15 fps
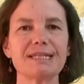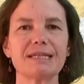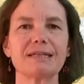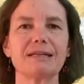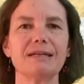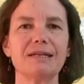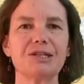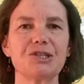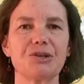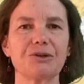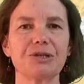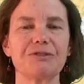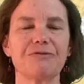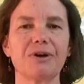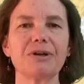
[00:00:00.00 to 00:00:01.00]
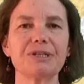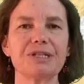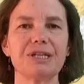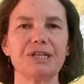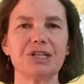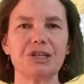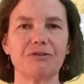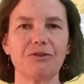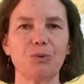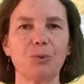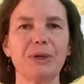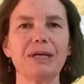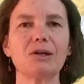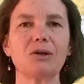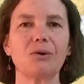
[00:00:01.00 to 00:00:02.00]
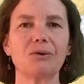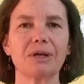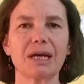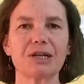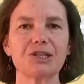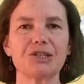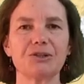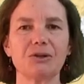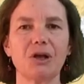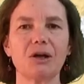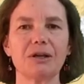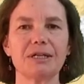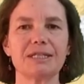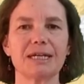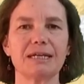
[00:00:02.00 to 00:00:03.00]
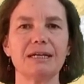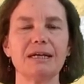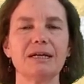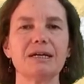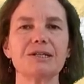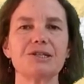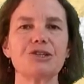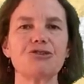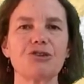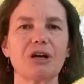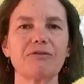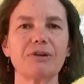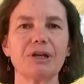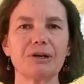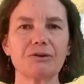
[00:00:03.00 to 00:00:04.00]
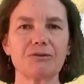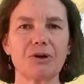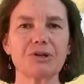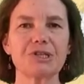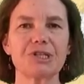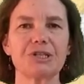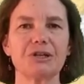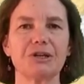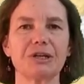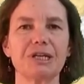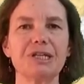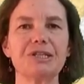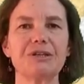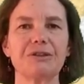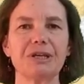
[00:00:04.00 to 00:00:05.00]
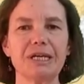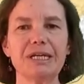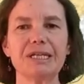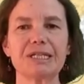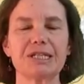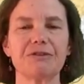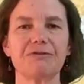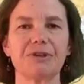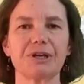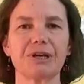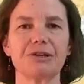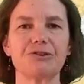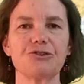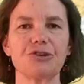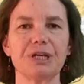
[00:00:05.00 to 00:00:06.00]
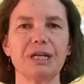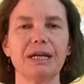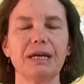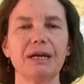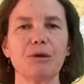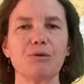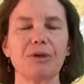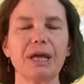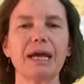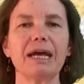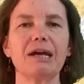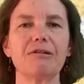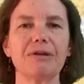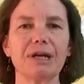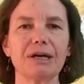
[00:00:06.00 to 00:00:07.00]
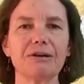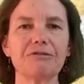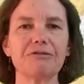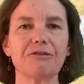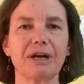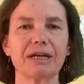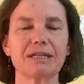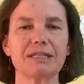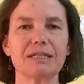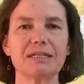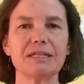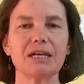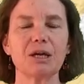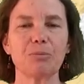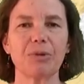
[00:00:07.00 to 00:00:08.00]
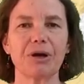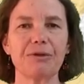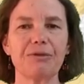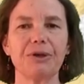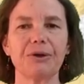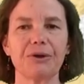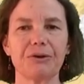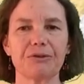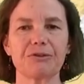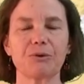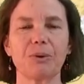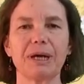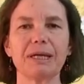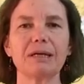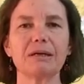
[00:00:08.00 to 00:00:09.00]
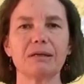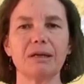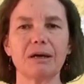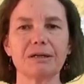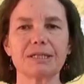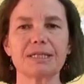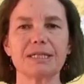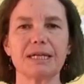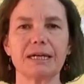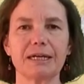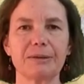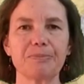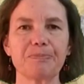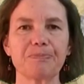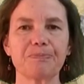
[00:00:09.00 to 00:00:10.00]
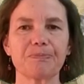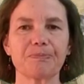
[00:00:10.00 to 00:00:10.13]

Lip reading: recently took advantage of a week-long national holiday to travel across Turkey to the east of the country, the area affected by the earthquake last year.